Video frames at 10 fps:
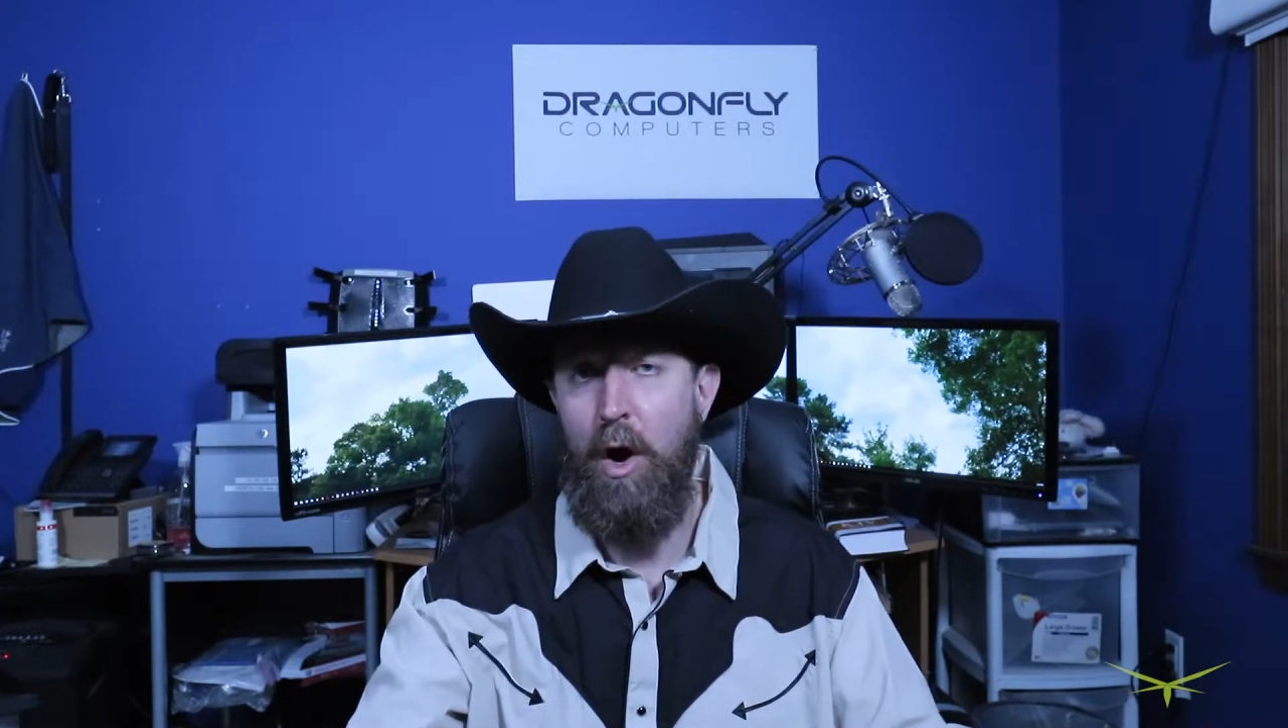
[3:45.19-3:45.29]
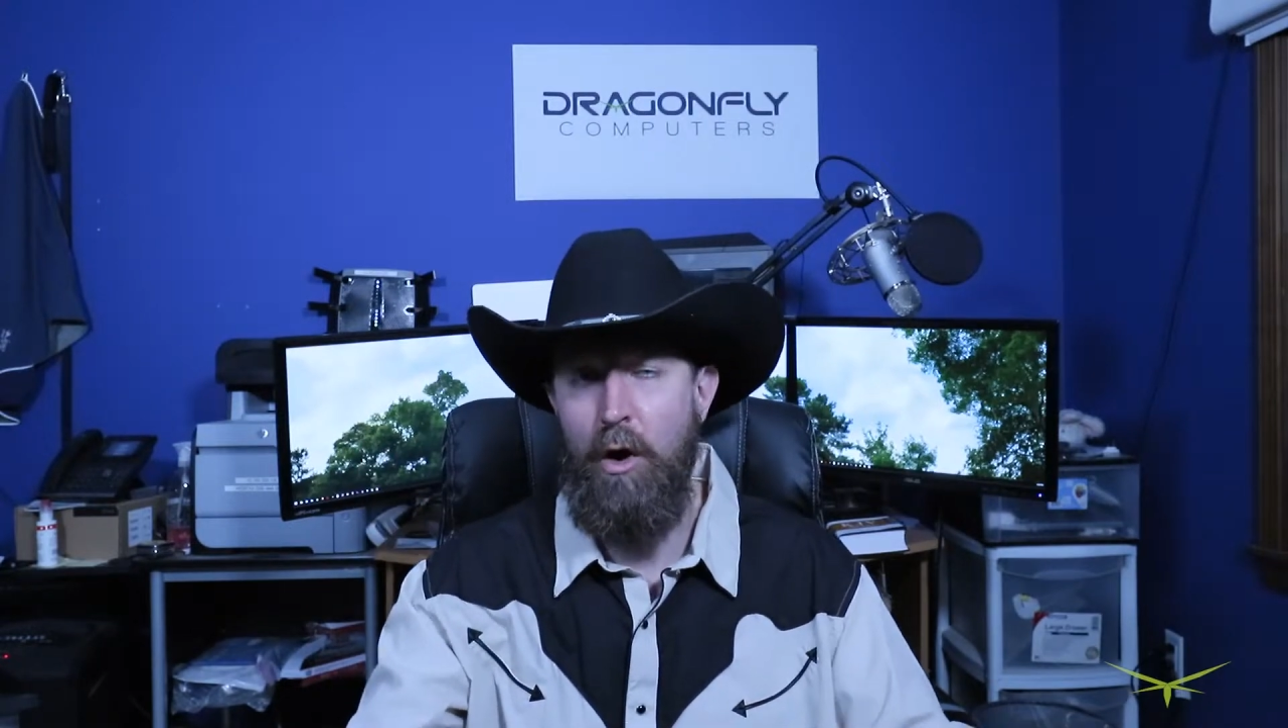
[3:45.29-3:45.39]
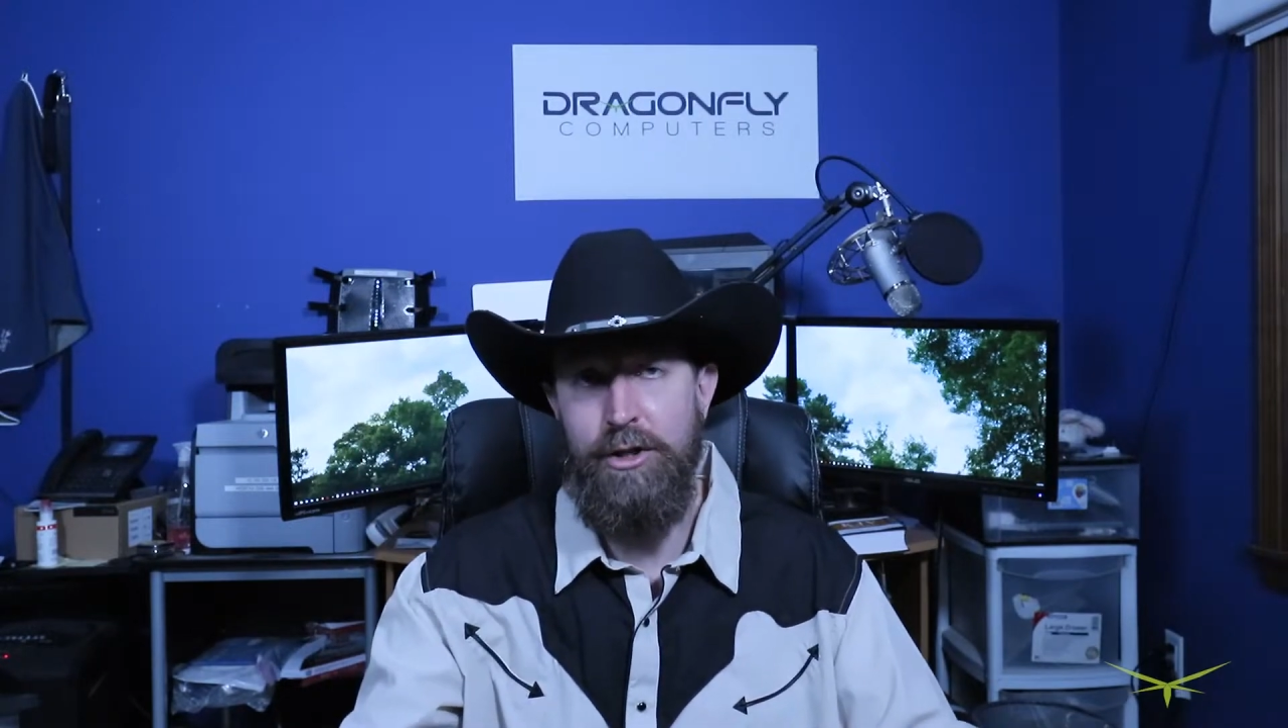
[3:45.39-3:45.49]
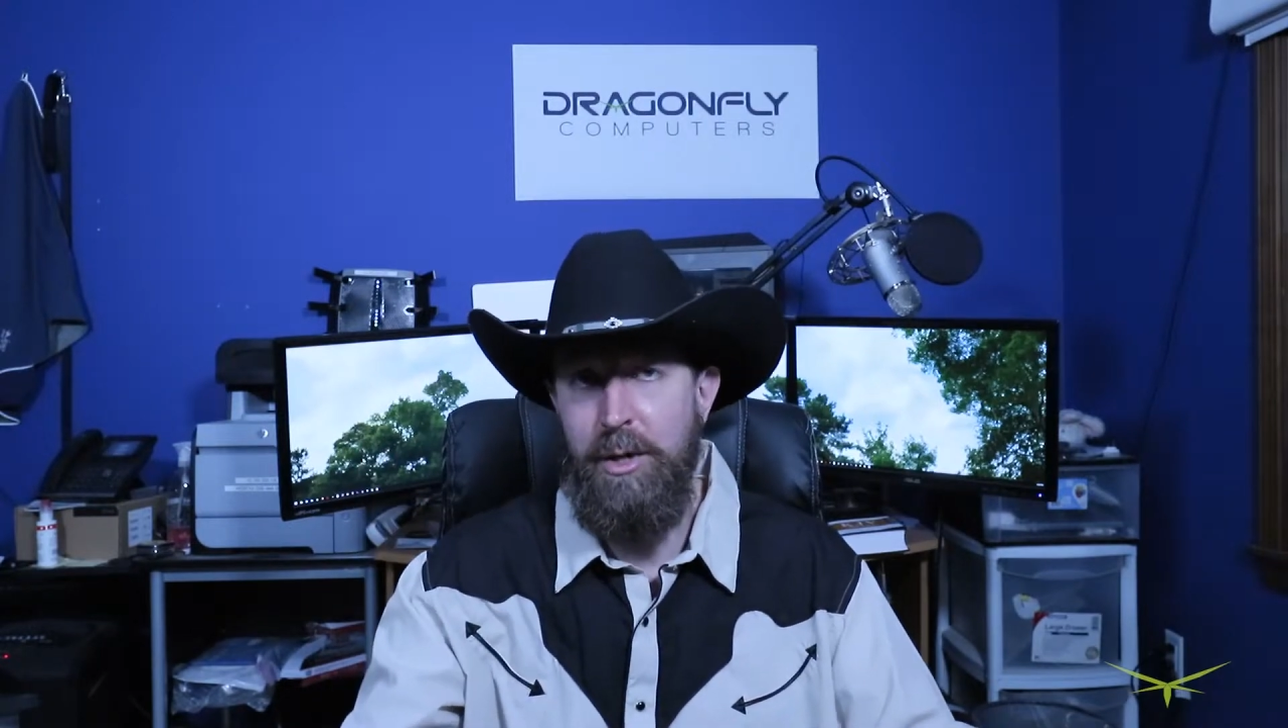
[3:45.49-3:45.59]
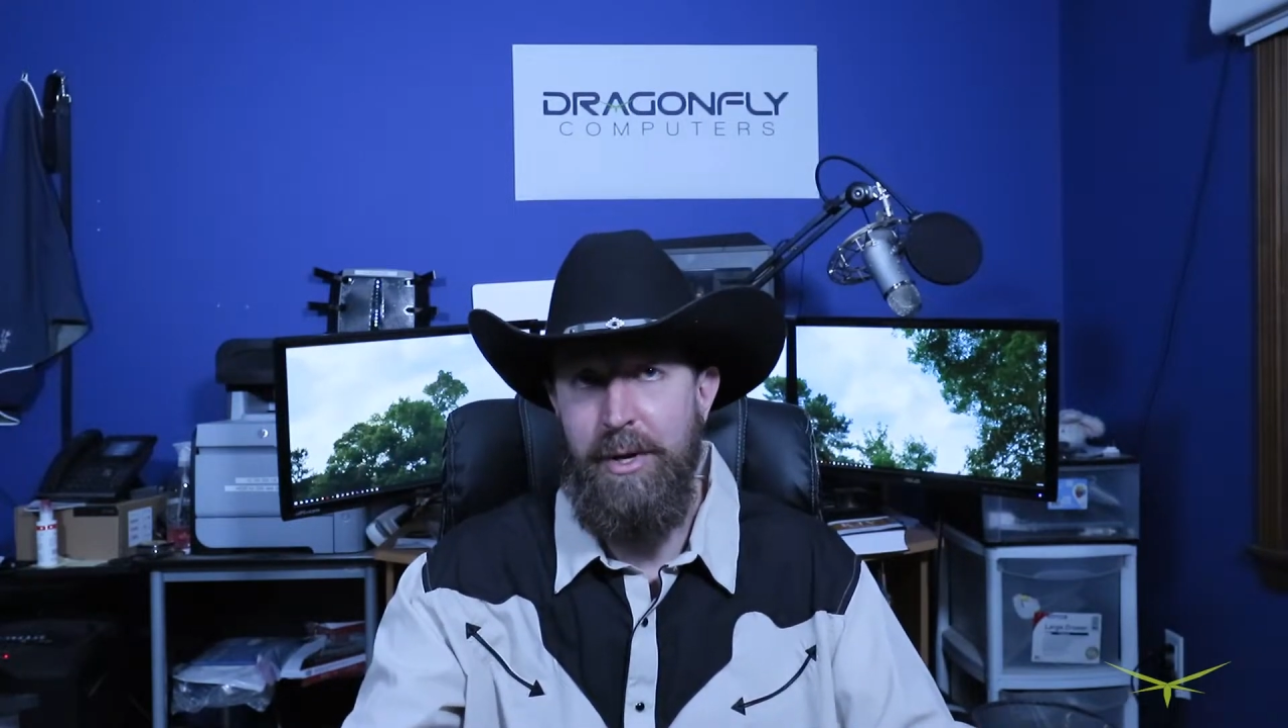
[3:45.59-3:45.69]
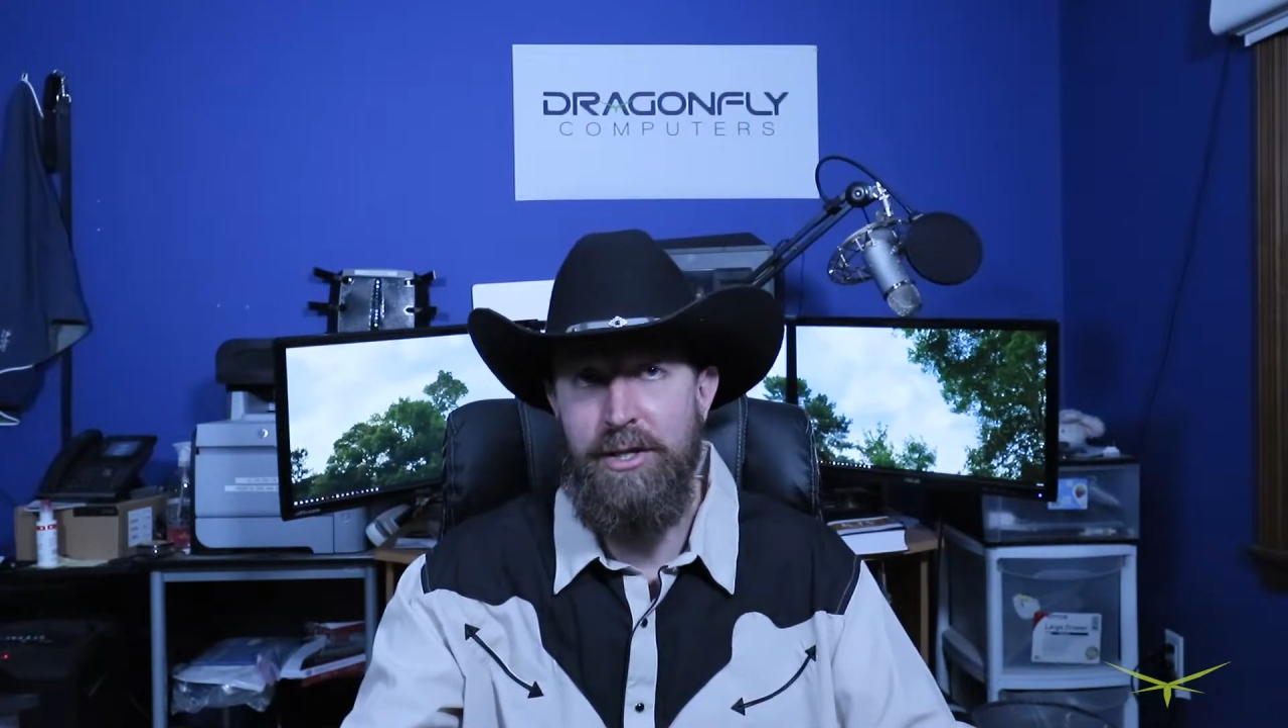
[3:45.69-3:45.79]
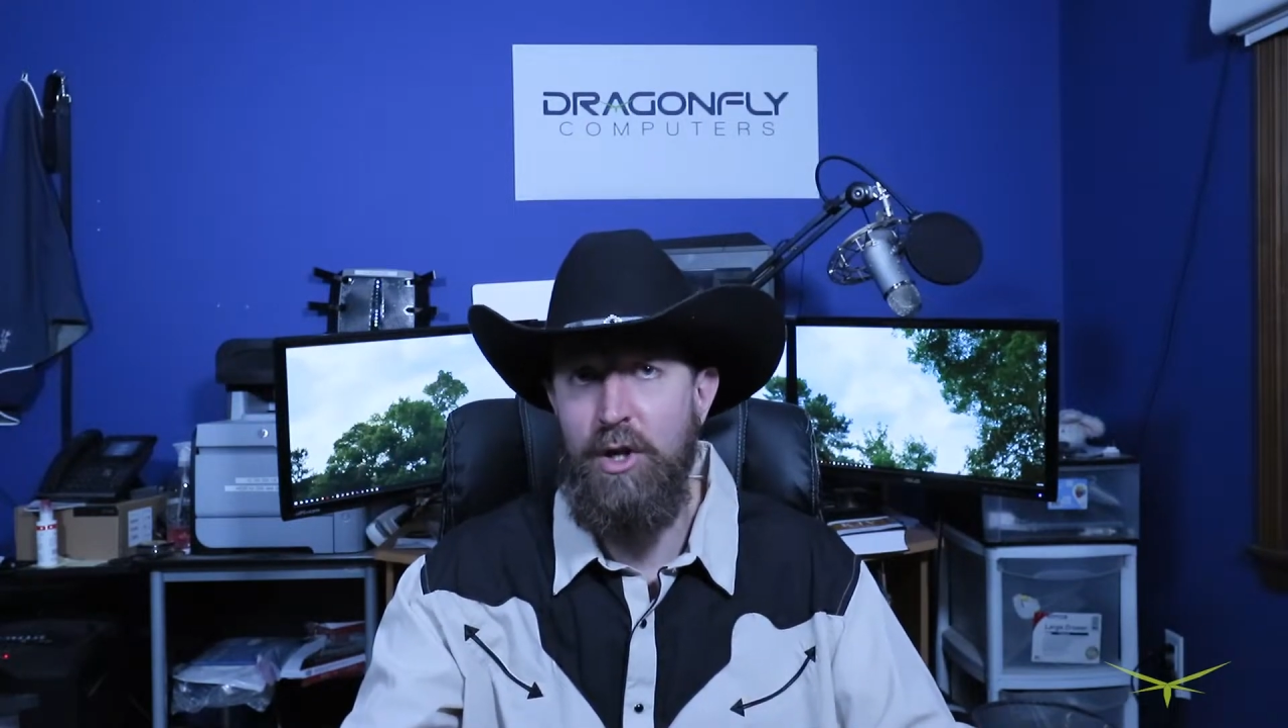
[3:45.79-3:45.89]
RGB